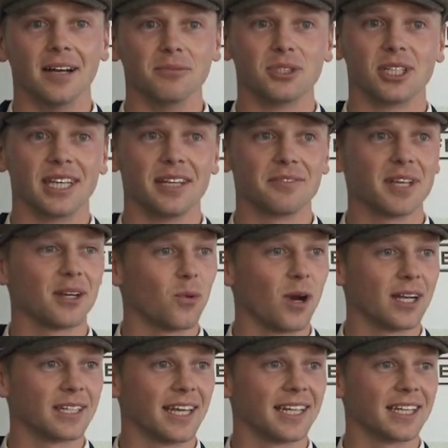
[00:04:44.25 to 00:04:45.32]
She gives that
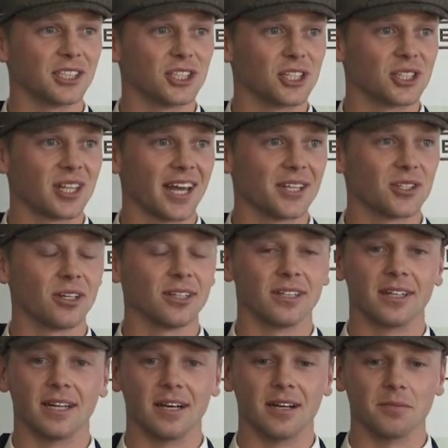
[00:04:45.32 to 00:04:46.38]
one kick and she stays on.
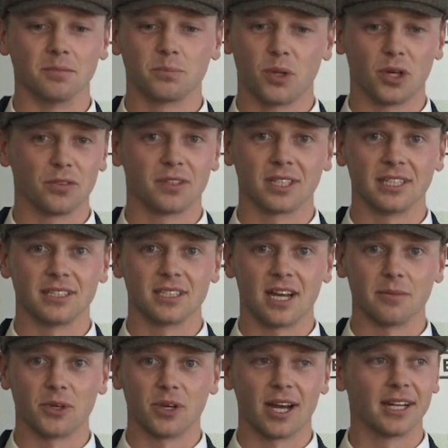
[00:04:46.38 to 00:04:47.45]
Perfectly
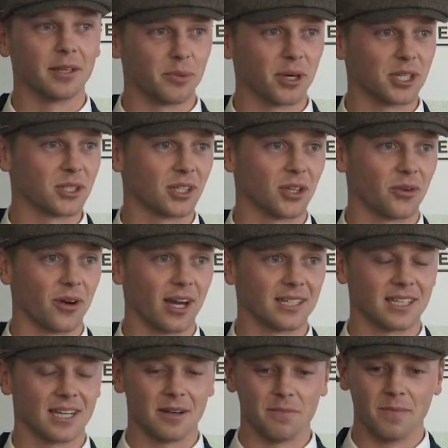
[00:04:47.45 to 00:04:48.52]
timed ride. He pressed at the
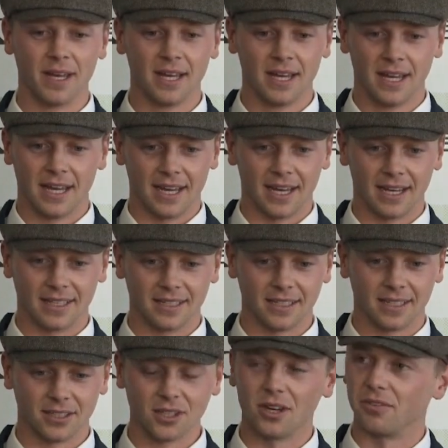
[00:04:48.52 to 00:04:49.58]
right time. And
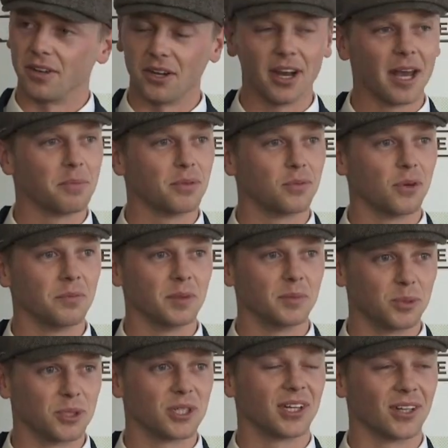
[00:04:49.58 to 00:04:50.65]
yeah, very happy for him. He
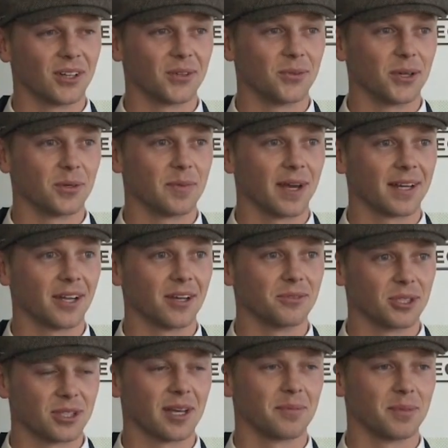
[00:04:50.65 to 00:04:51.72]
puts in a lot of work back home.
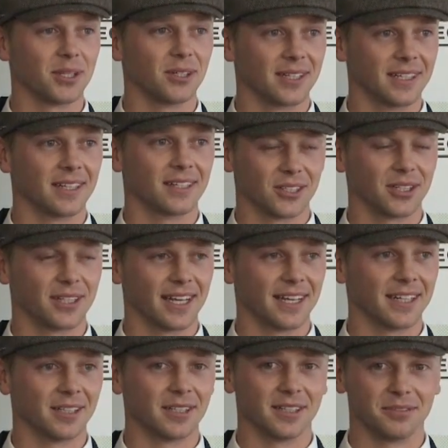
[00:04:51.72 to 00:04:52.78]
Just happy could get
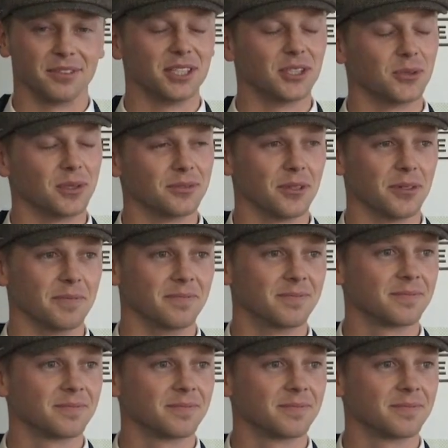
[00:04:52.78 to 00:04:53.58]
a feature win for him.